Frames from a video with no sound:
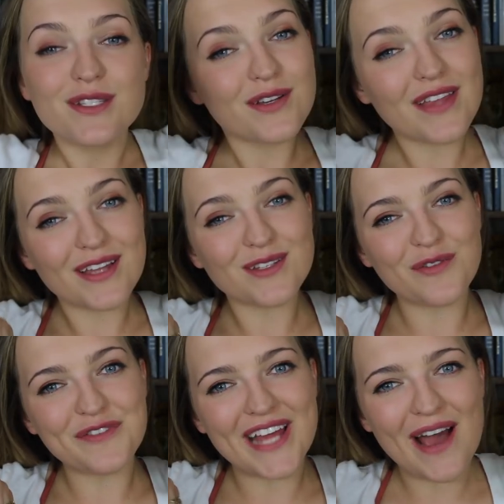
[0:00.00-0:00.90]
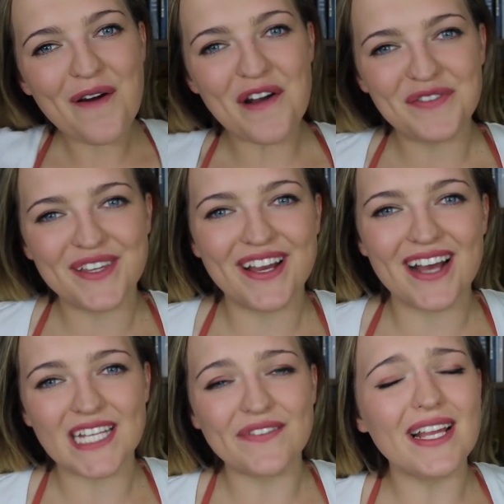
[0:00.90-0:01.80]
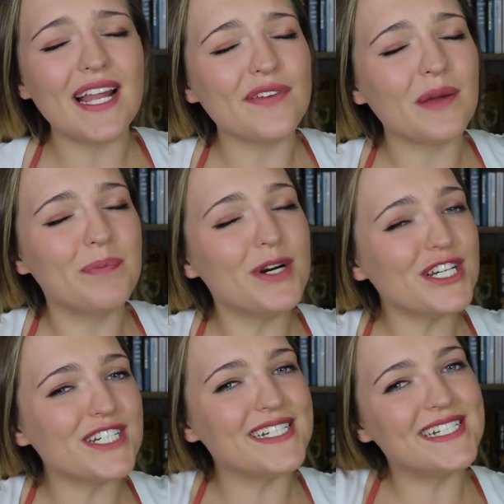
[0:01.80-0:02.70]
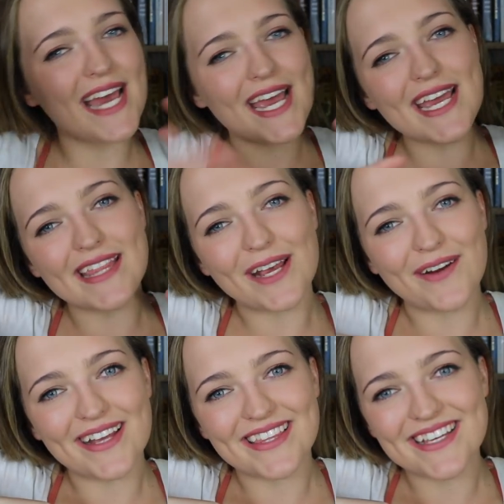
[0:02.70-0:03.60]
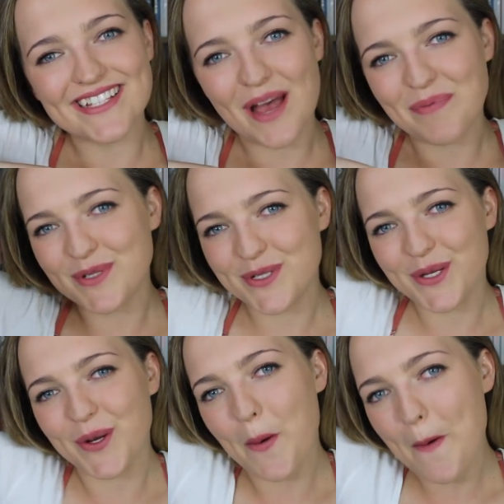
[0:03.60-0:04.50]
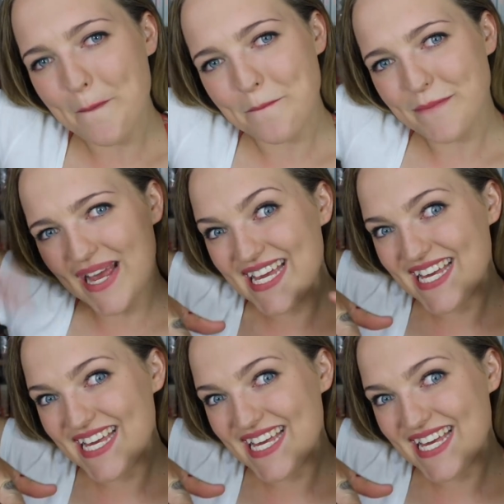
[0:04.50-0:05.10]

So that is all for now. Hopefully you guys have a lovely bookish day and that great things happen to you. Bye.